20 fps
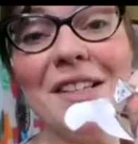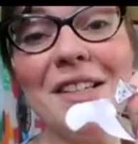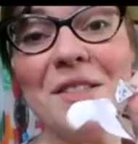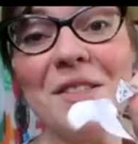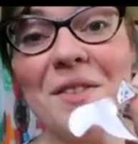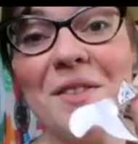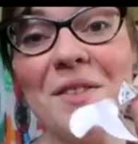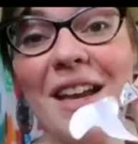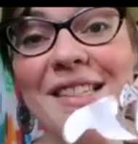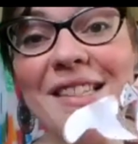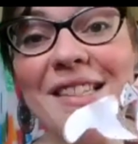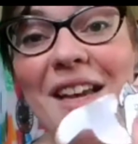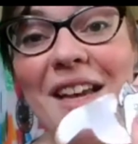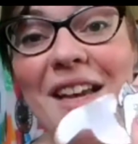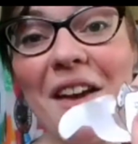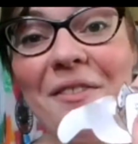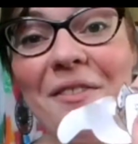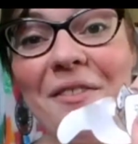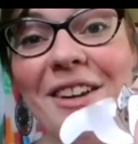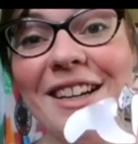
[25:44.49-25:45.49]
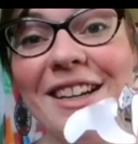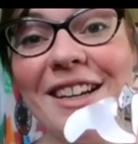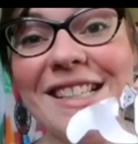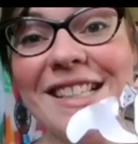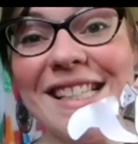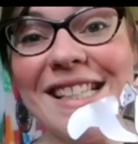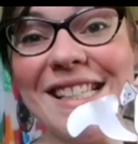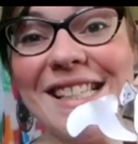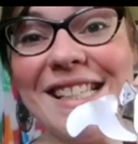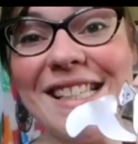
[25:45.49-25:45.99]
So that's how that
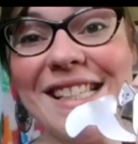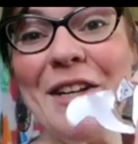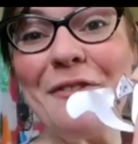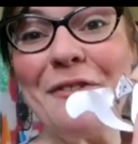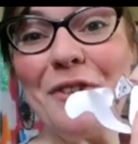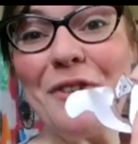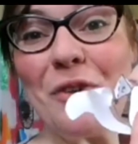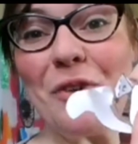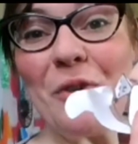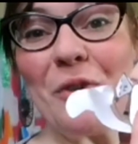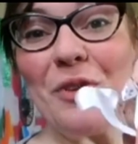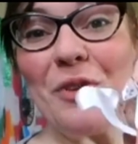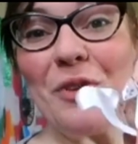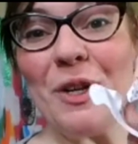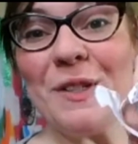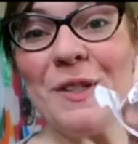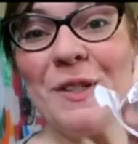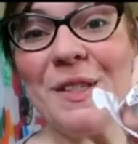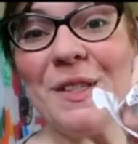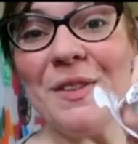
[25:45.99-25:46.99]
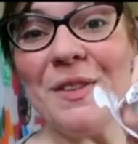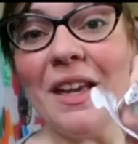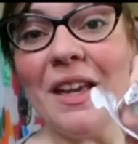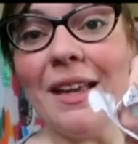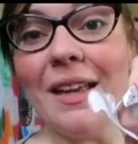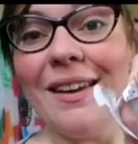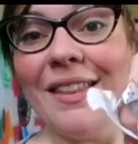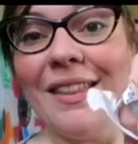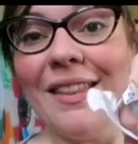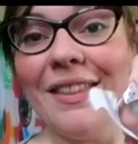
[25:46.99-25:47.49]
works. Vocal folds, and
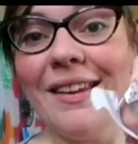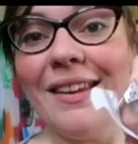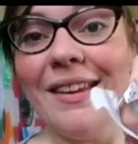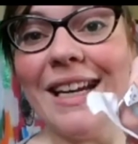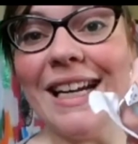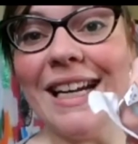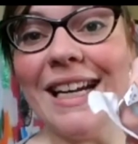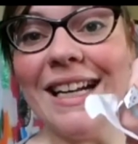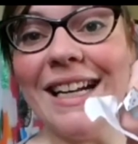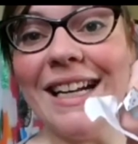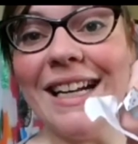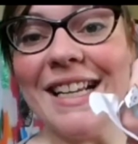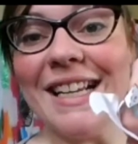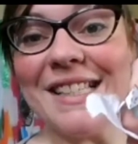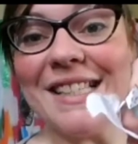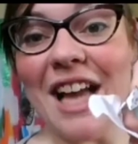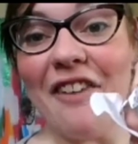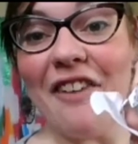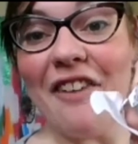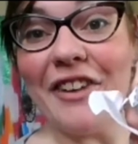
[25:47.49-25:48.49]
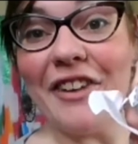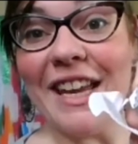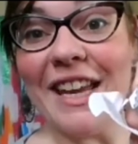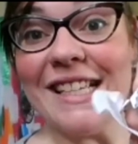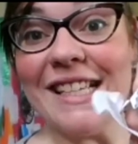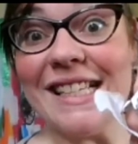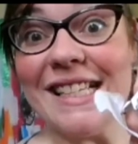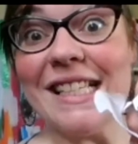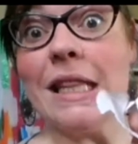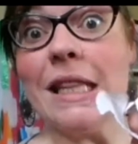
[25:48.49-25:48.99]
then the
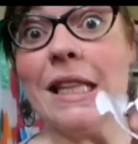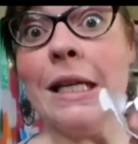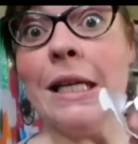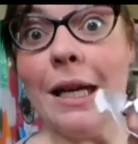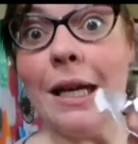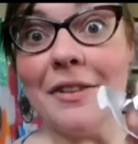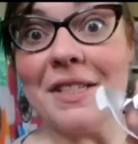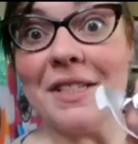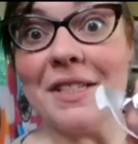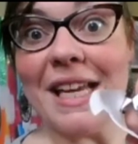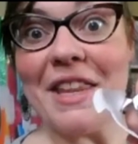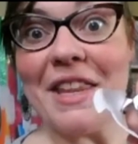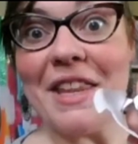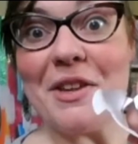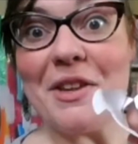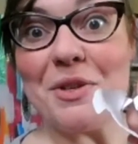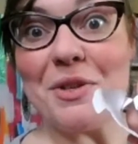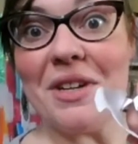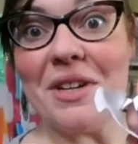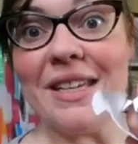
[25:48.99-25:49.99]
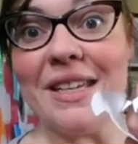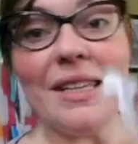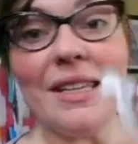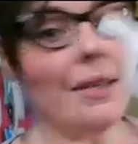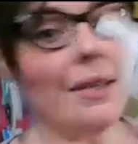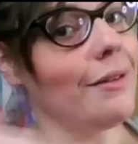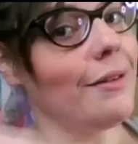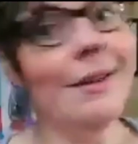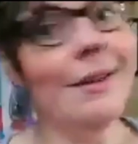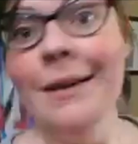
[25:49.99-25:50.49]
esophagus is on the other side of the
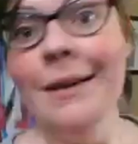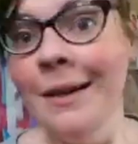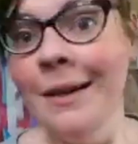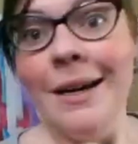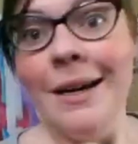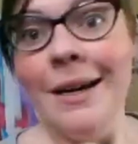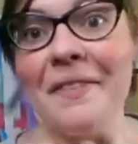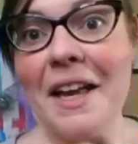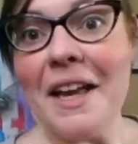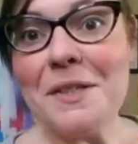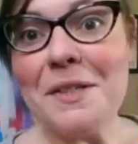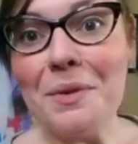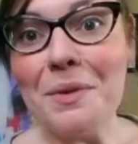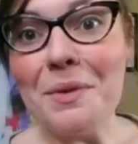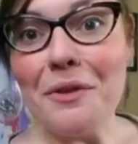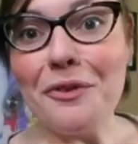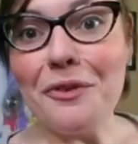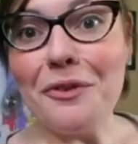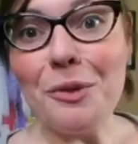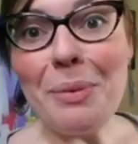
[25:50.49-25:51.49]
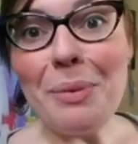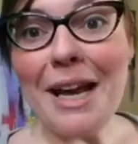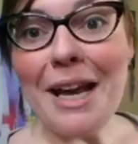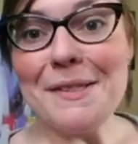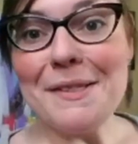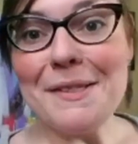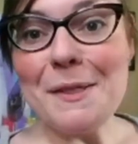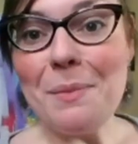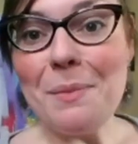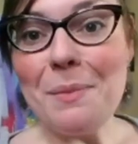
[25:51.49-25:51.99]
trachea, and that's where the food
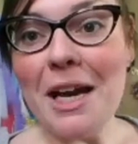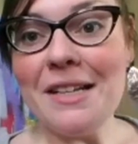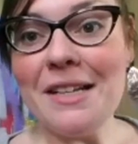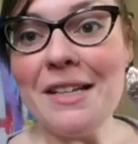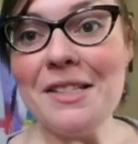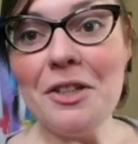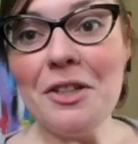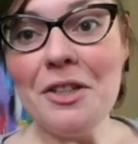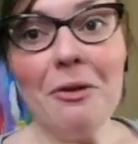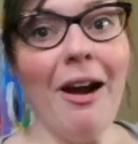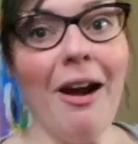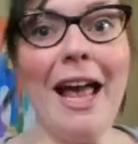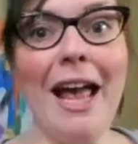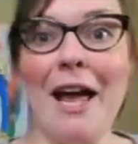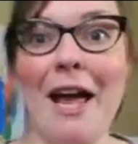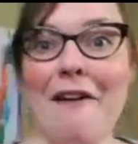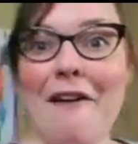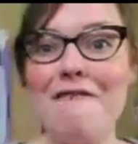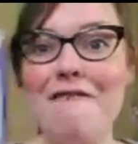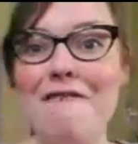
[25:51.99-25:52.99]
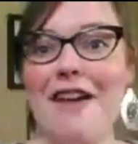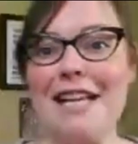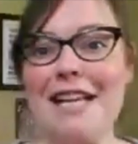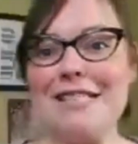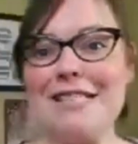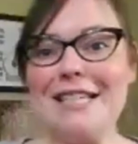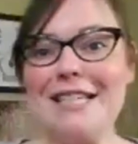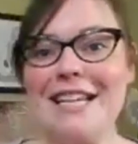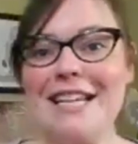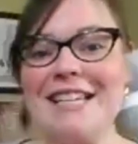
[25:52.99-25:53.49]
passes by too.
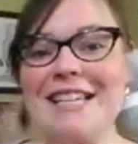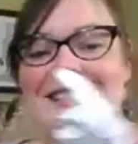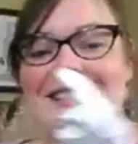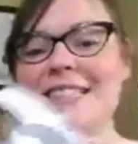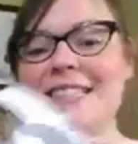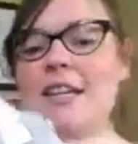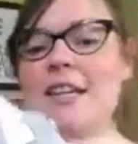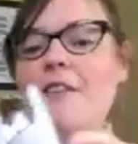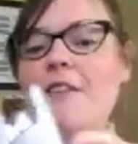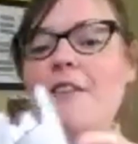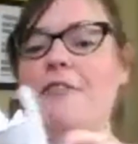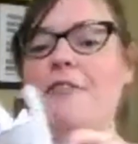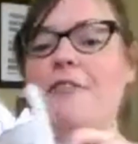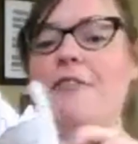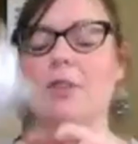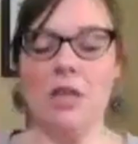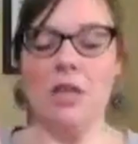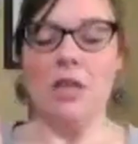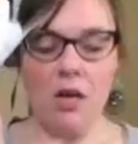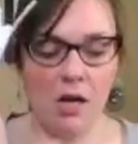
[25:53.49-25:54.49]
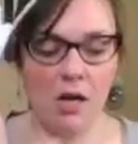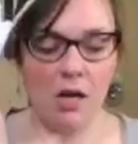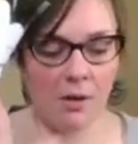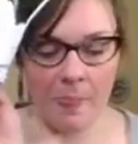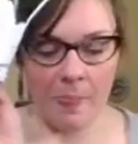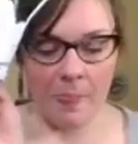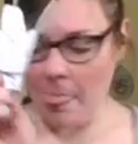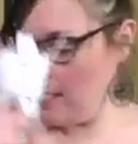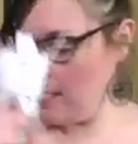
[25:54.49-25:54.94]
Fascinating stuff, y'all.